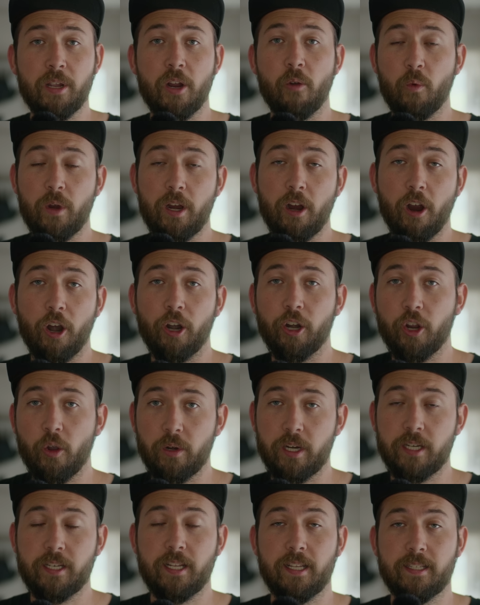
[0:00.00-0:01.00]
We are going
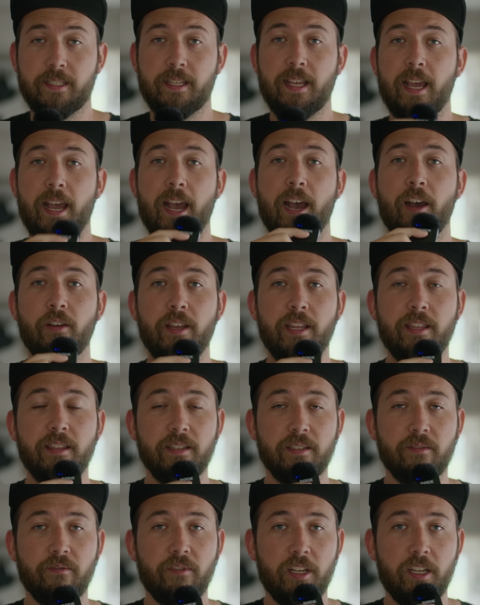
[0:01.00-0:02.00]
to test that out in
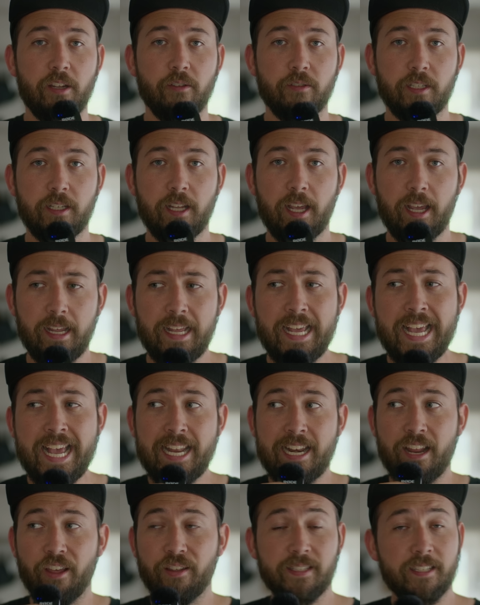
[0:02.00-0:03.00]
this video today.
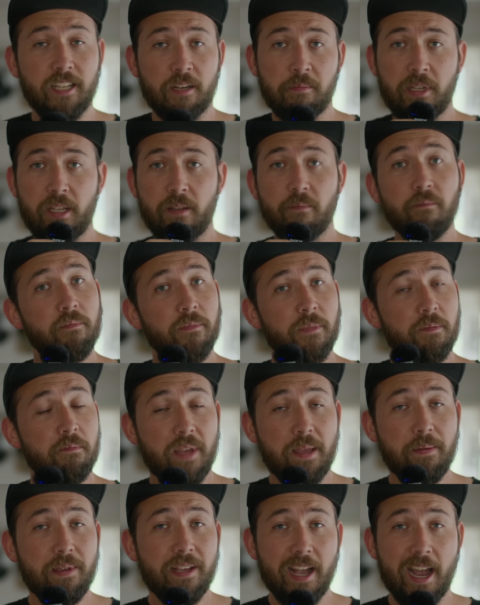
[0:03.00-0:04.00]
Now this is gonna be
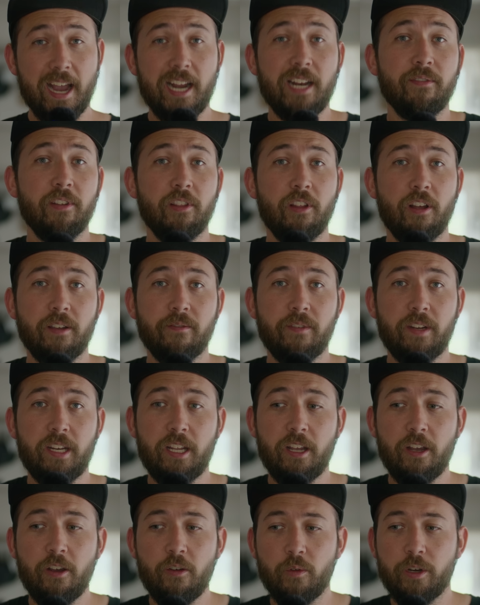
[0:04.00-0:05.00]
maybe kind of a long
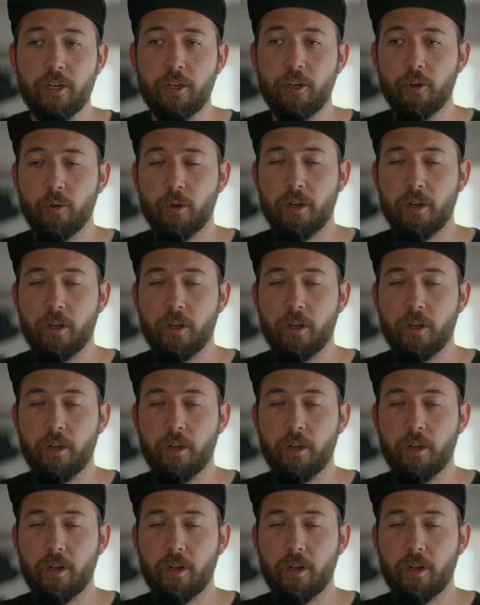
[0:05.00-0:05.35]
video. When you're